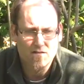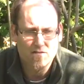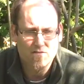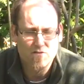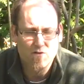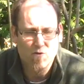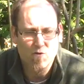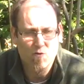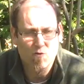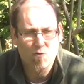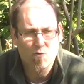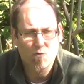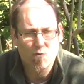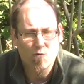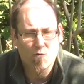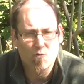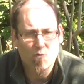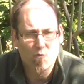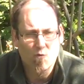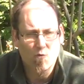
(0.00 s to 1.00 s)
So
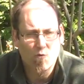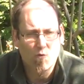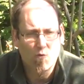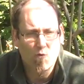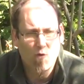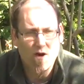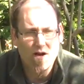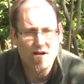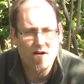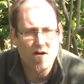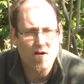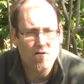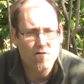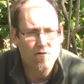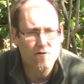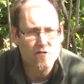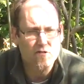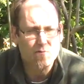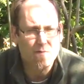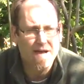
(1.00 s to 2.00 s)
what are
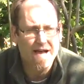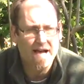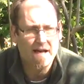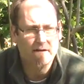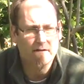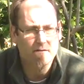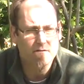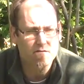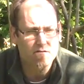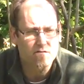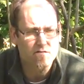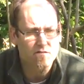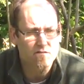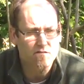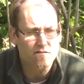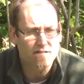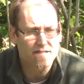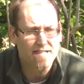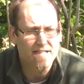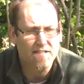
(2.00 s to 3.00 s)
those
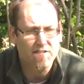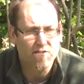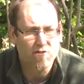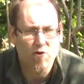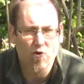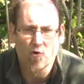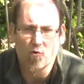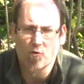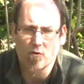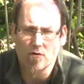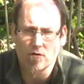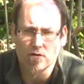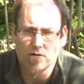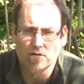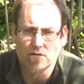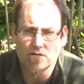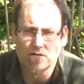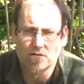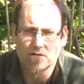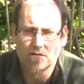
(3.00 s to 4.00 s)
patterns in your
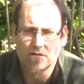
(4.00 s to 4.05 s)
world